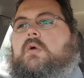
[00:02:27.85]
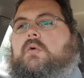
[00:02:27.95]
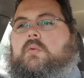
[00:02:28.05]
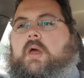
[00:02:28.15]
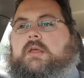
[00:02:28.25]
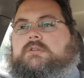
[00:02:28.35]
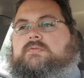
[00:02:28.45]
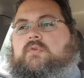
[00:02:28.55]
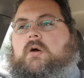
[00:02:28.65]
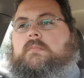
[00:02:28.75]
range
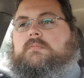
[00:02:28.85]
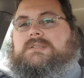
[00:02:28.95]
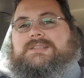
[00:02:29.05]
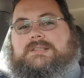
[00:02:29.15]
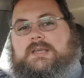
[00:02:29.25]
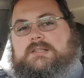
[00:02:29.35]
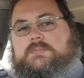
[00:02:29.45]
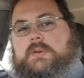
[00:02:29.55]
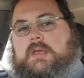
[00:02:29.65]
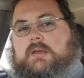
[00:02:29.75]
from 6
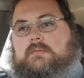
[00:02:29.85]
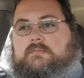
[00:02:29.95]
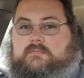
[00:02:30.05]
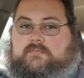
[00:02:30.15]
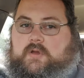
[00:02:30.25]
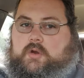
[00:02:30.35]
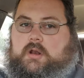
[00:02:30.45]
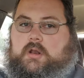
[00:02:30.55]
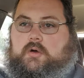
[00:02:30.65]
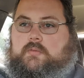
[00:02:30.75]
being very
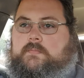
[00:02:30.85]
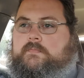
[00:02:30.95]
low,